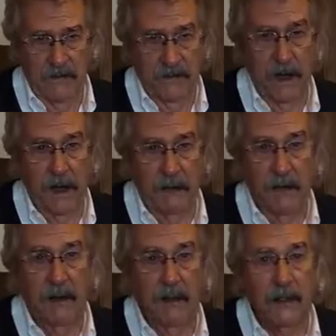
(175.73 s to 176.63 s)
For
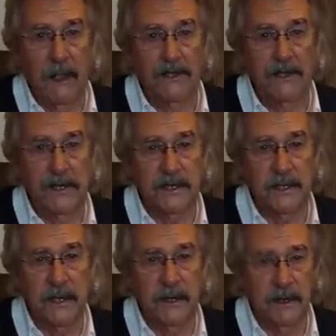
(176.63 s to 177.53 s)
now, let's
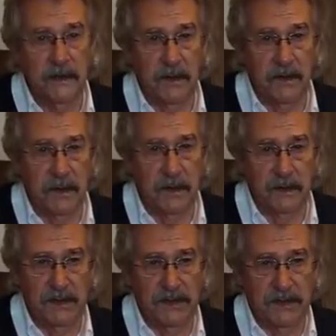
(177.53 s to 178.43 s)
just deal with the carbon